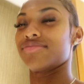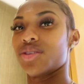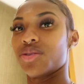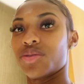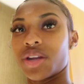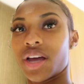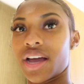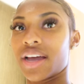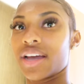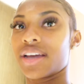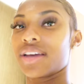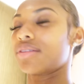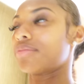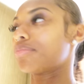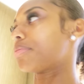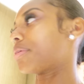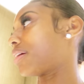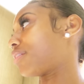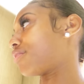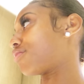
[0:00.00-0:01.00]
do not
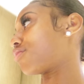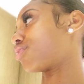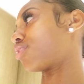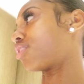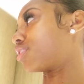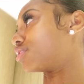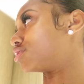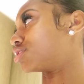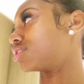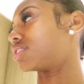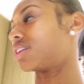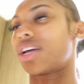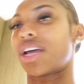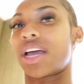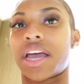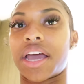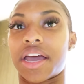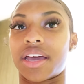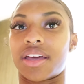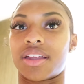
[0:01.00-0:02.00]
pay for laundry
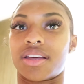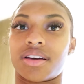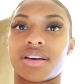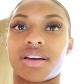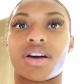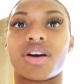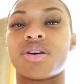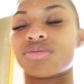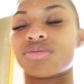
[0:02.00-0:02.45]
at a